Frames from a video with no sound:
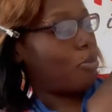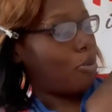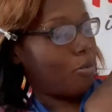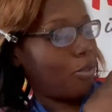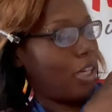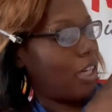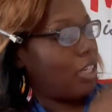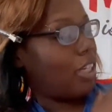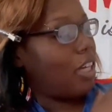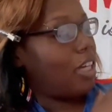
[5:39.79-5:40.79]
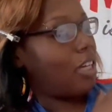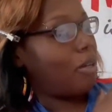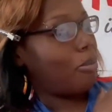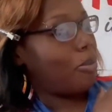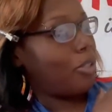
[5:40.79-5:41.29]
arm, leg, leg,
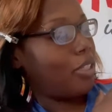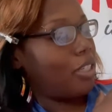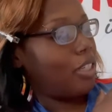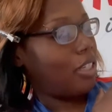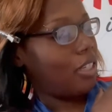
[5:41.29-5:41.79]
come on,